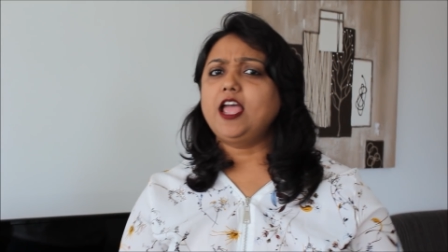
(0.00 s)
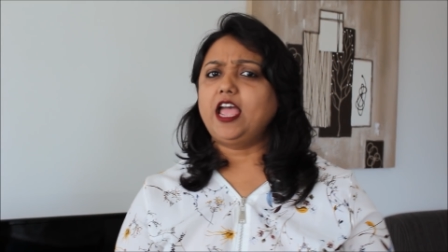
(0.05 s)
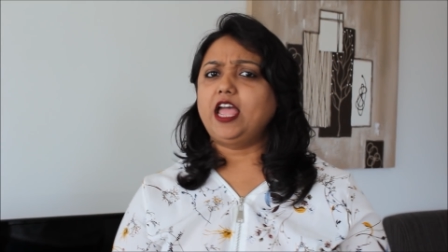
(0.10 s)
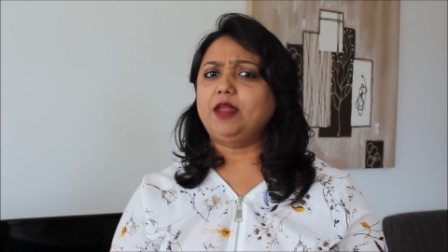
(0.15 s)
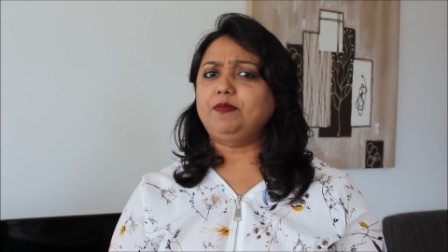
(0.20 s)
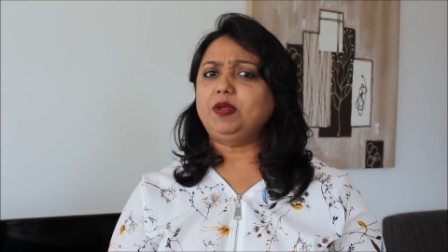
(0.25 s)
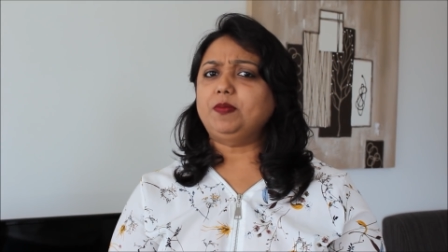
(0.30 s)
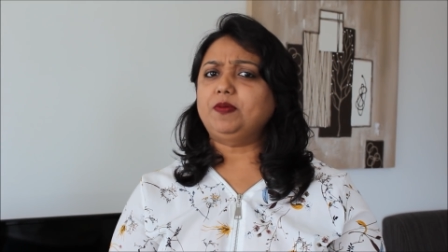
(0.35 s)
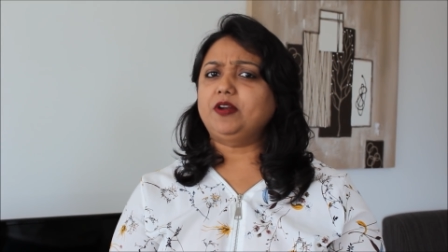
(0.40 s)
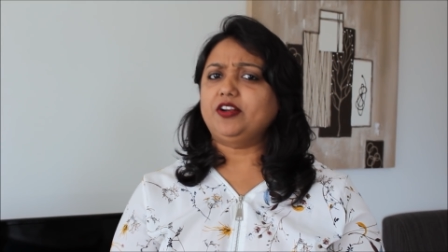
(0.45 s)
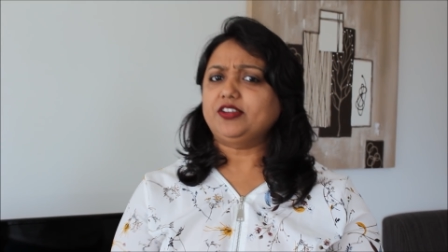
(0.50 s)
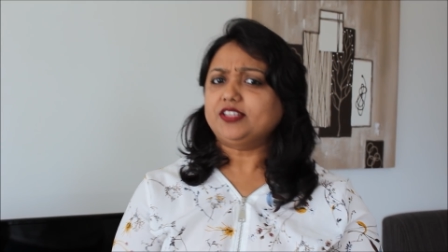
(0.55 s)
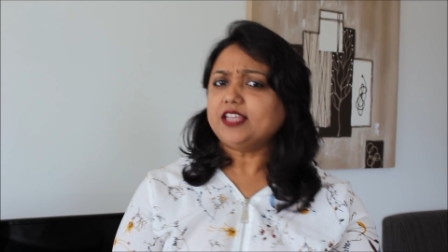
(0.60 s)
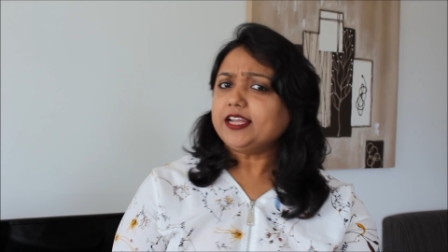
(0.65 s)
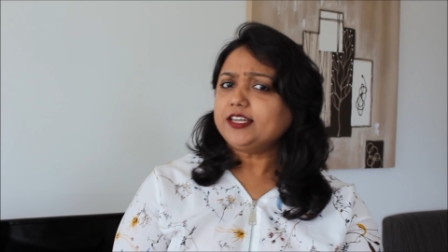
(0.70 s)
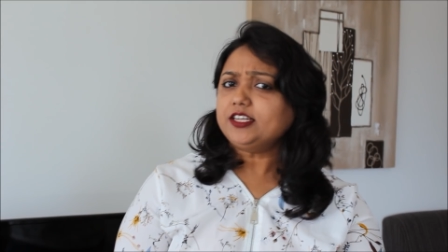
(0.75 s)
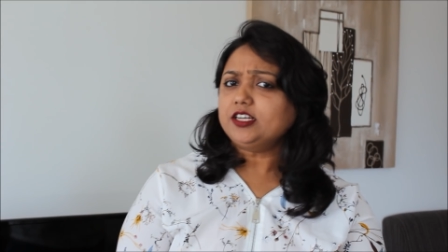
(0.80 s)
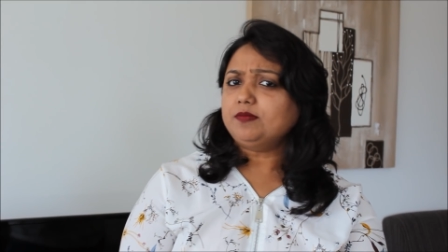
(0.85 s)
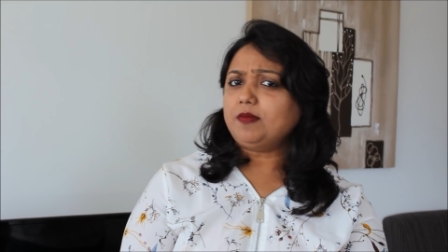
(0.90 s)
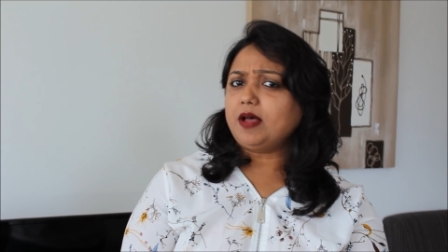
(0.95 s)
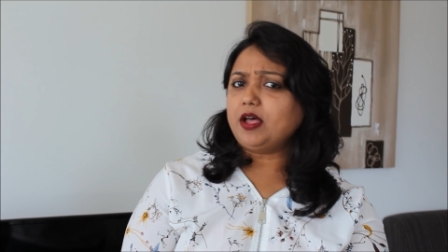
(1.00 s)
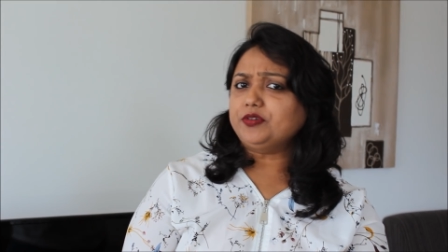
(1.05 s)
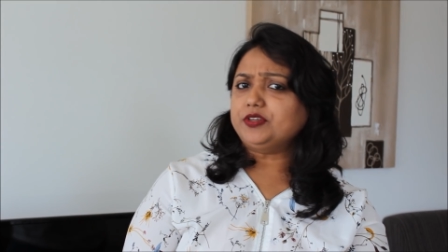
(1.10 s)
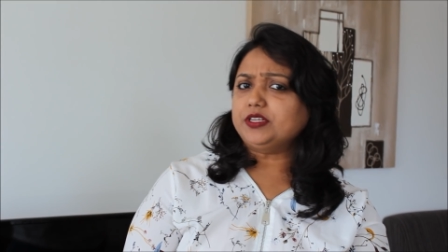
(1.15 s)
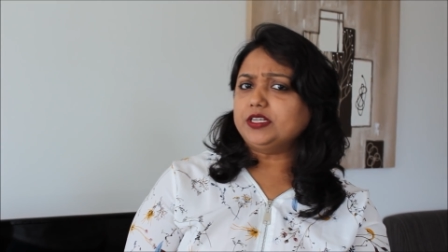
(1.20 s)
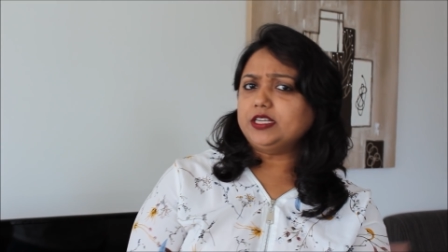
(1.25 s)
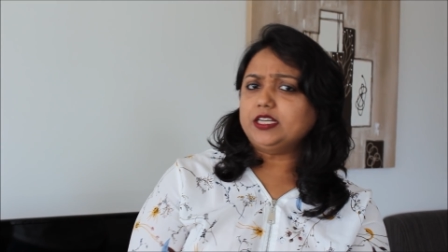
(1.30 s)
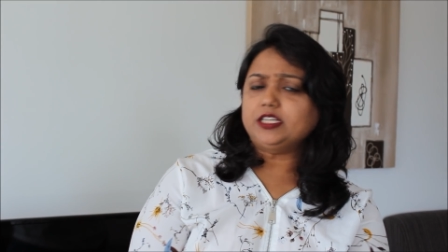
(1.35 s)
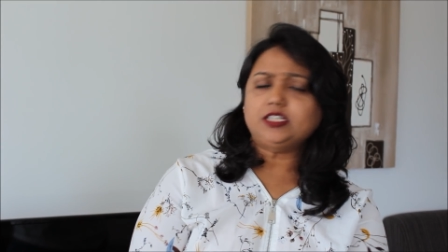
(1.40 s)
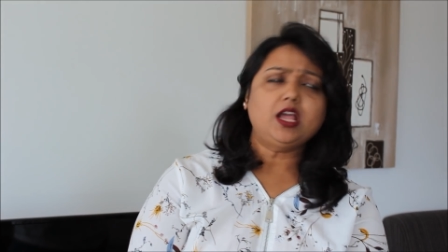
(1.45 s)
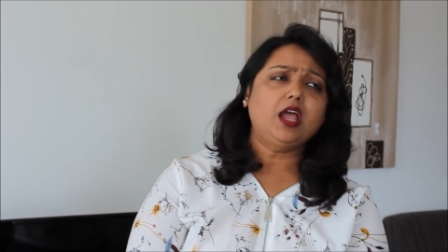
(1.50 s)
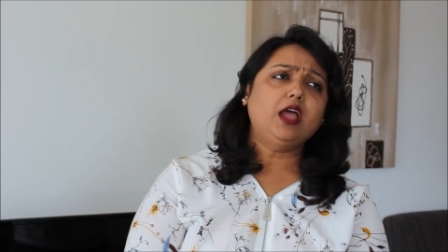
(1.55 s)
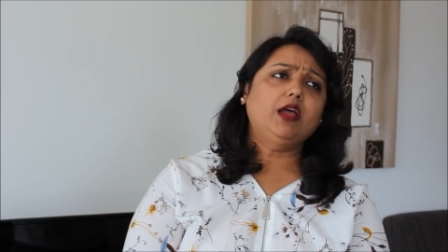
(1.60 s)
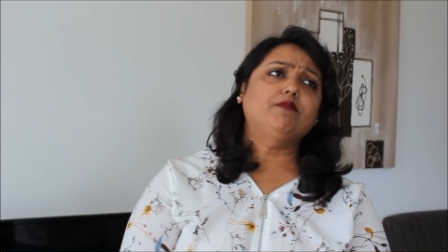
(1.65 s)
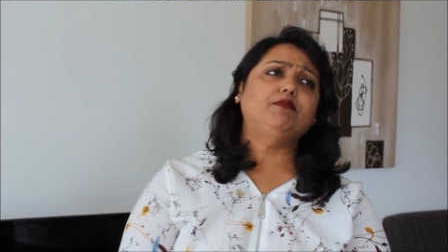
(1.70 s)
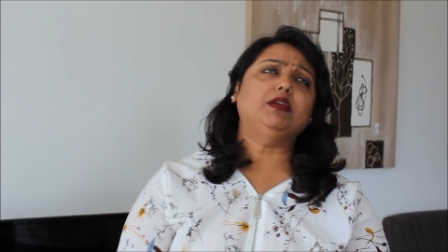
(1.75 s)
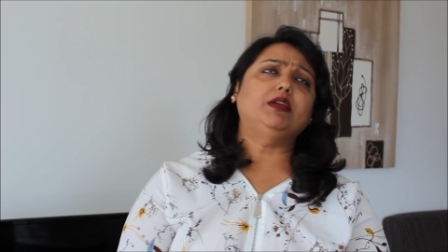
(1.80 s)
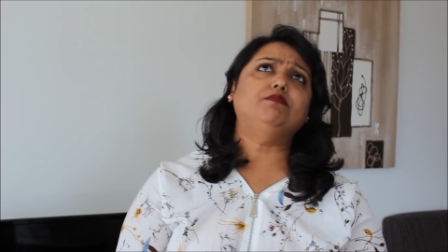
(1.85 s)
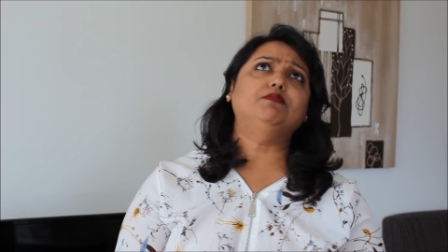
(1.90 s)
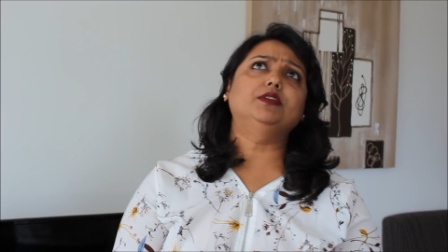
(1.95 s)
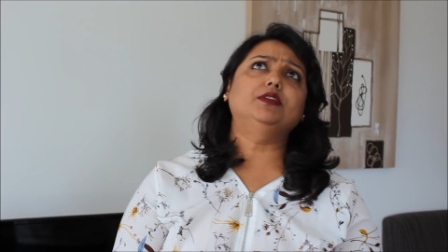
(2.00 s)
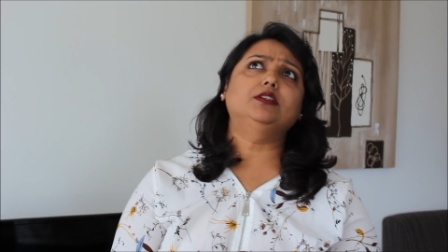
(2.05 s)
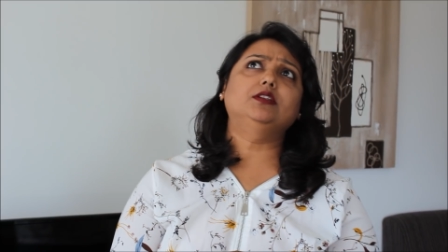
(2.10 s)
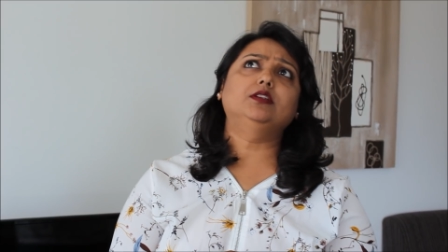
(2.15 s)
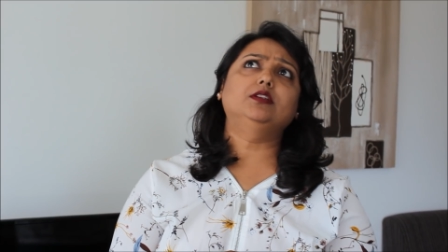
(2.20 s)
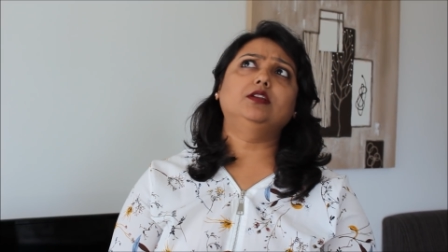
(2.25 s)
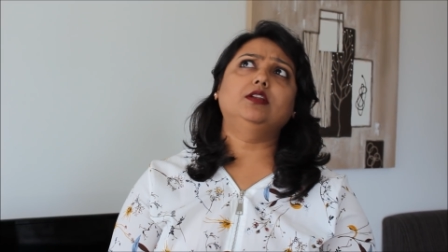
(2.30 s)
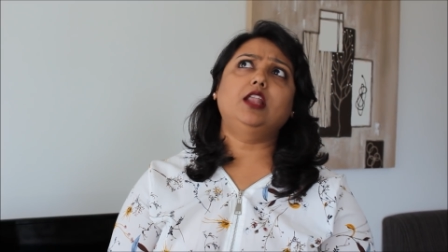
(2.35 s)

and people are excited about it, people